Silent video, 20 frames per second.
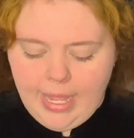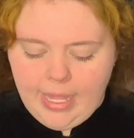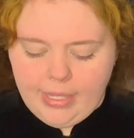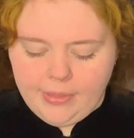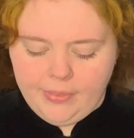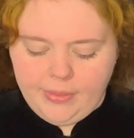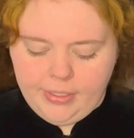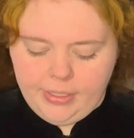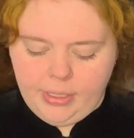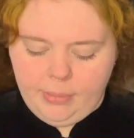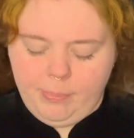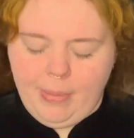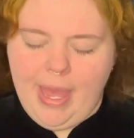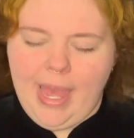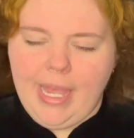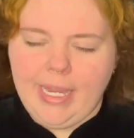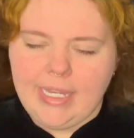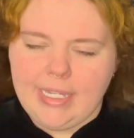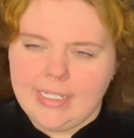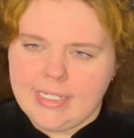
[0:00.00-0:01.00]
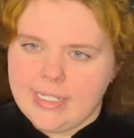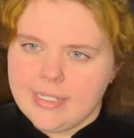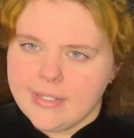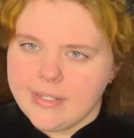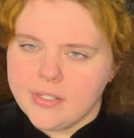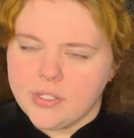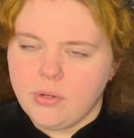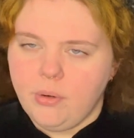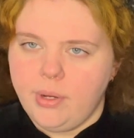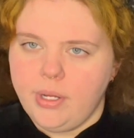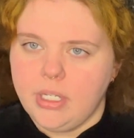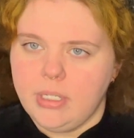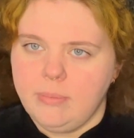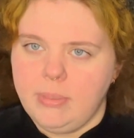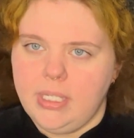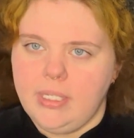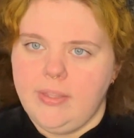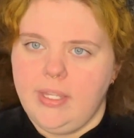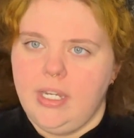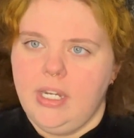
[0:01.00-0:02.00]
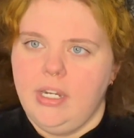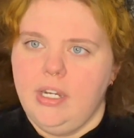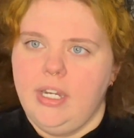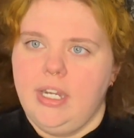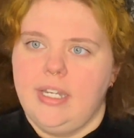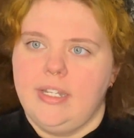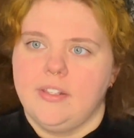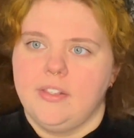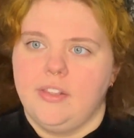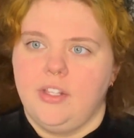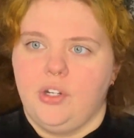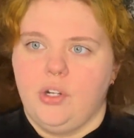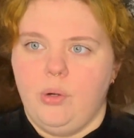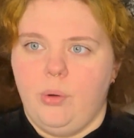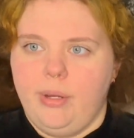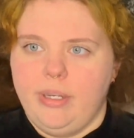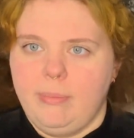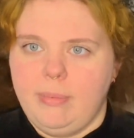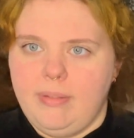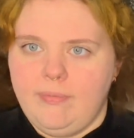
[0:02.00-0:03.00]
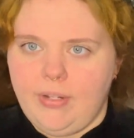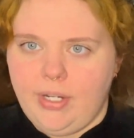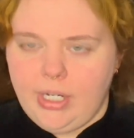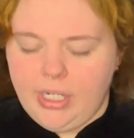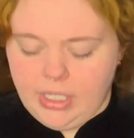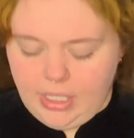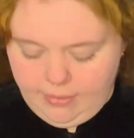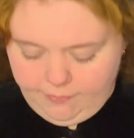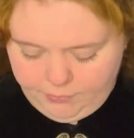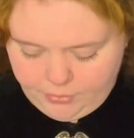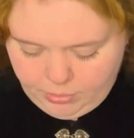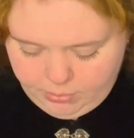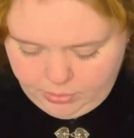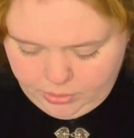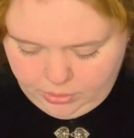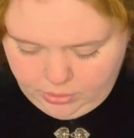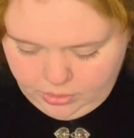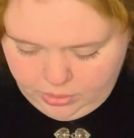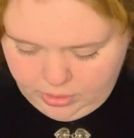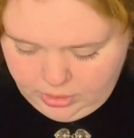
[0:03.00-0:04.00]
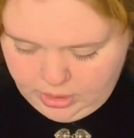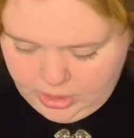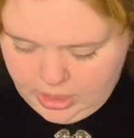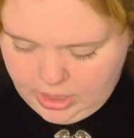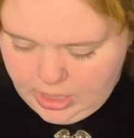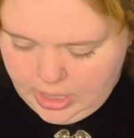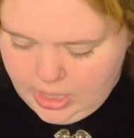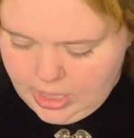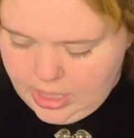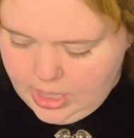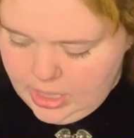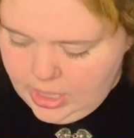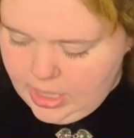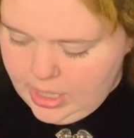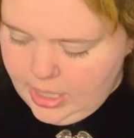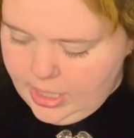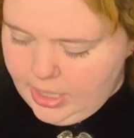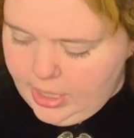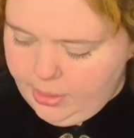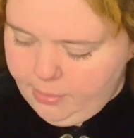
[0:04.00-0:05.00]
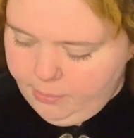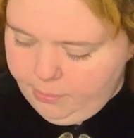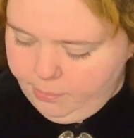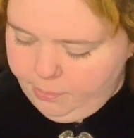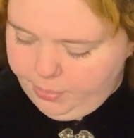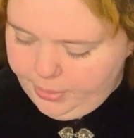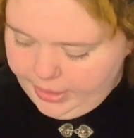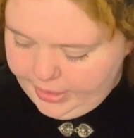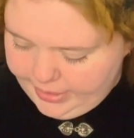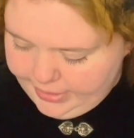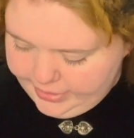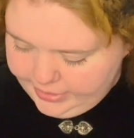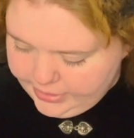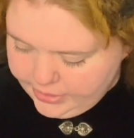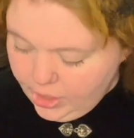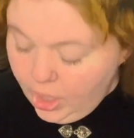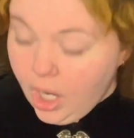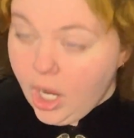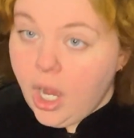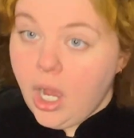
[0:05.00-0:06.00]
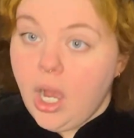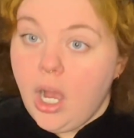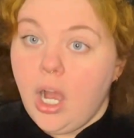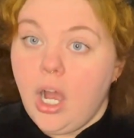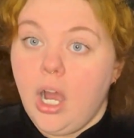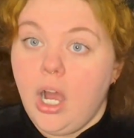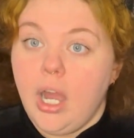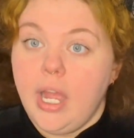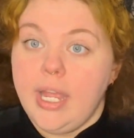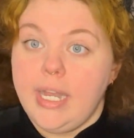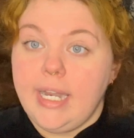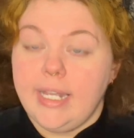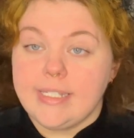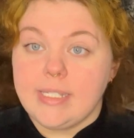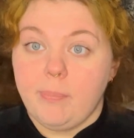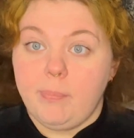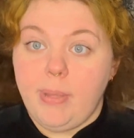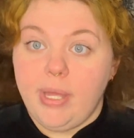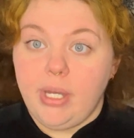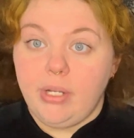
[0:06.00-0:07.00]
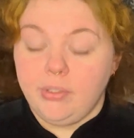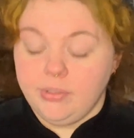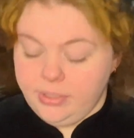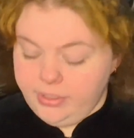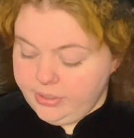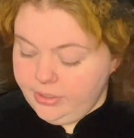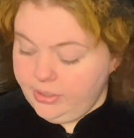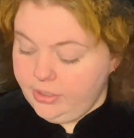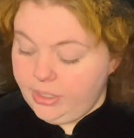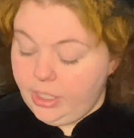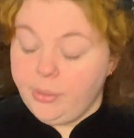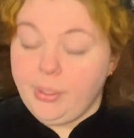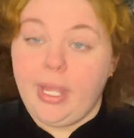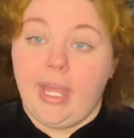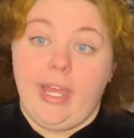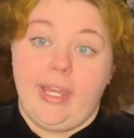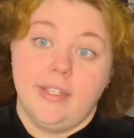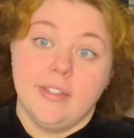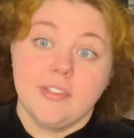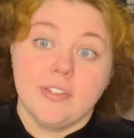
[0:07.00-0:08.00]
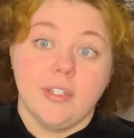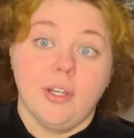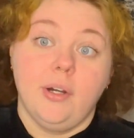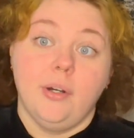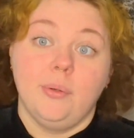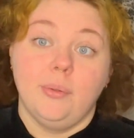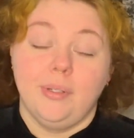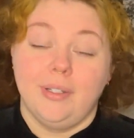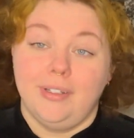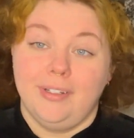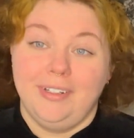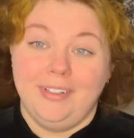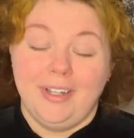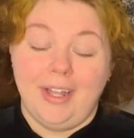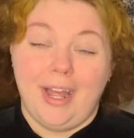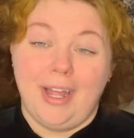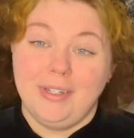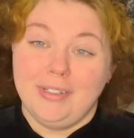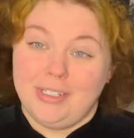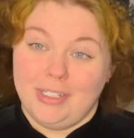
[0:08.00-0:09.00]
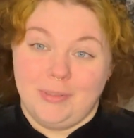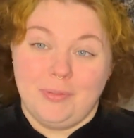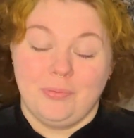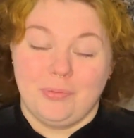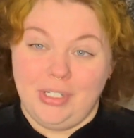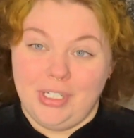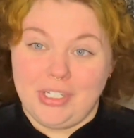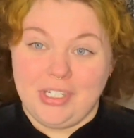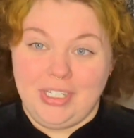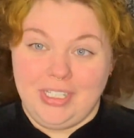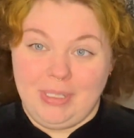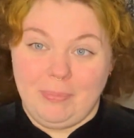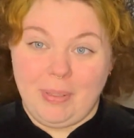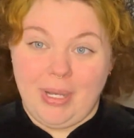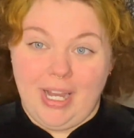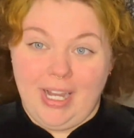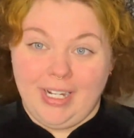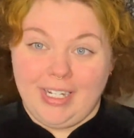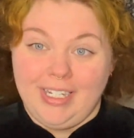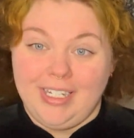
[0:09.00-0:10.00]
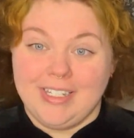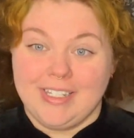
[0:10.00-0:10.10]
The bagginess is going to be there and they're going to be very comfortable, but it has a belt. Okay, so I just reached in the pocket.